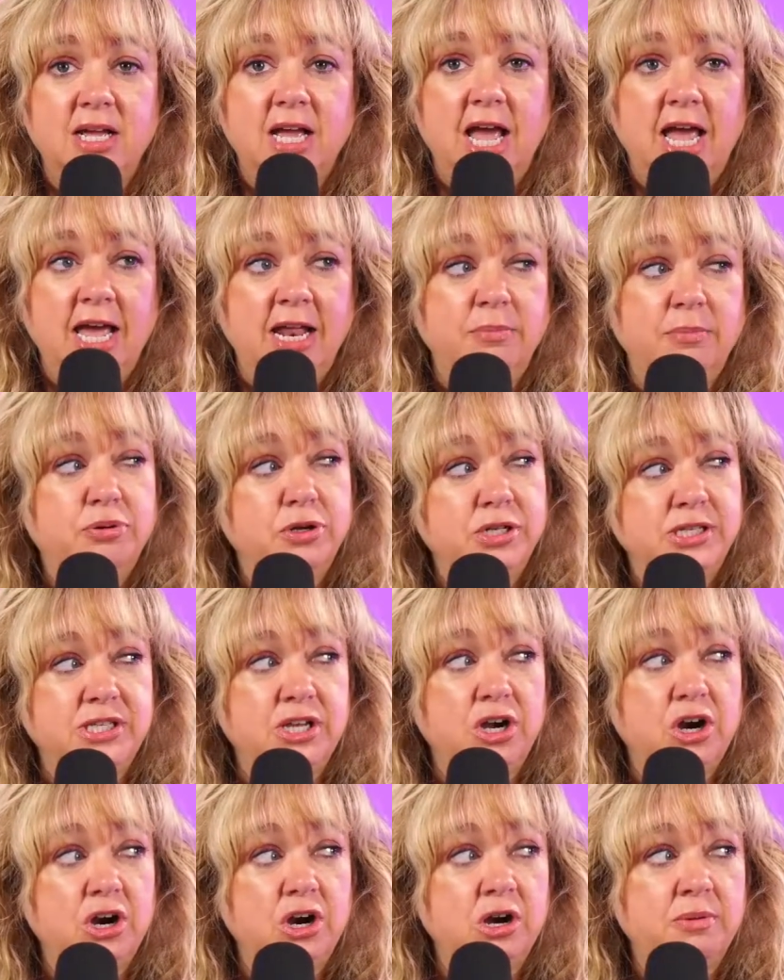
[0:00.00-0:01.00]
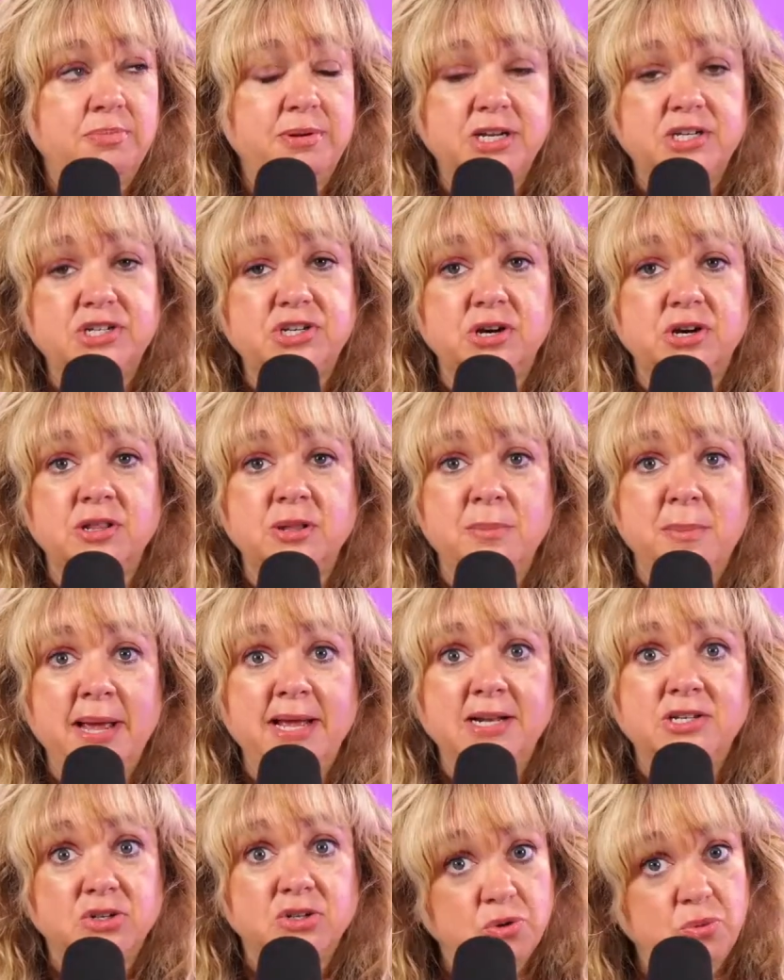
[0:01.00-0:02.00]
and puts her picture on the
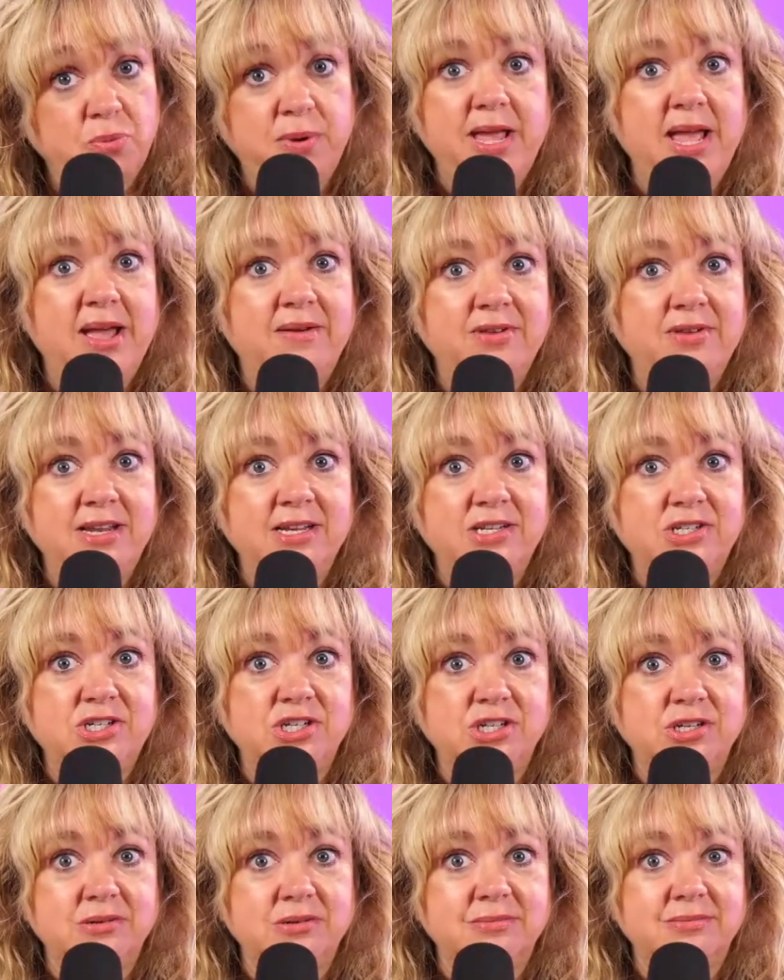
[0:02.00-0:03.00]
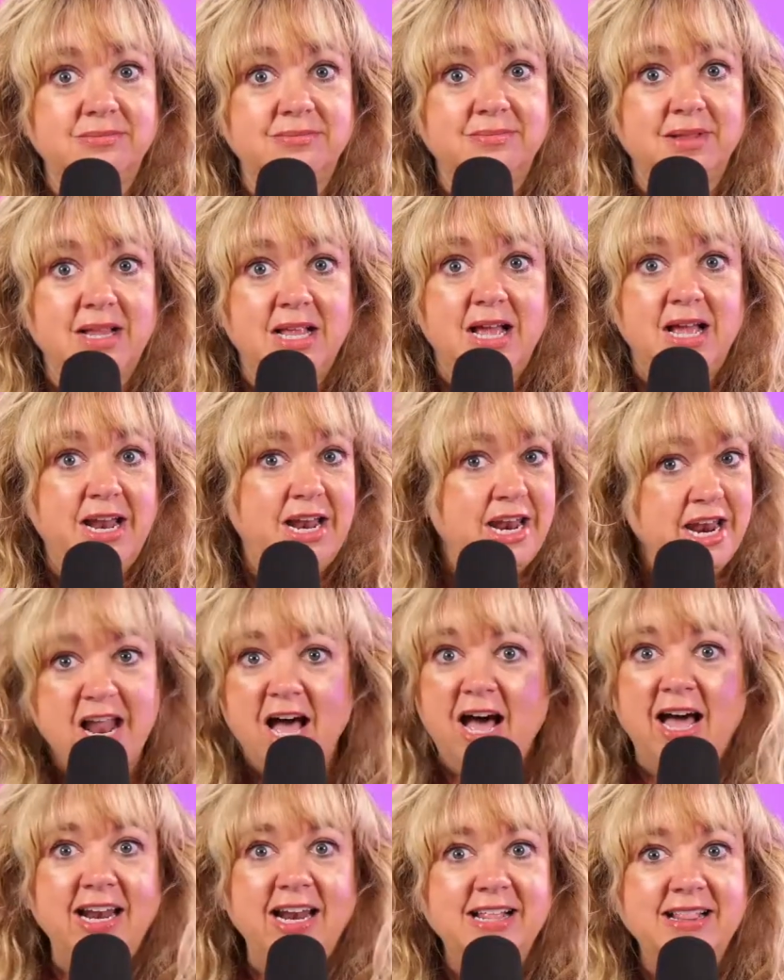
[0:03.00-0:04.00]
mantle, we have an issue.
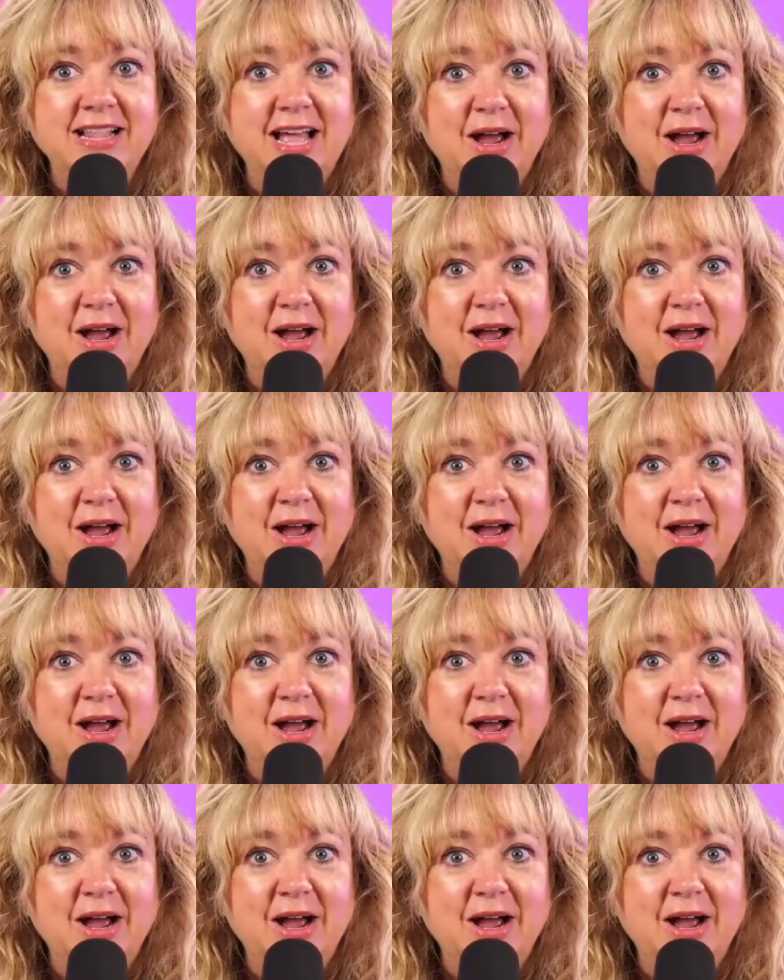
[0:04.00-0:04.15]
Not in that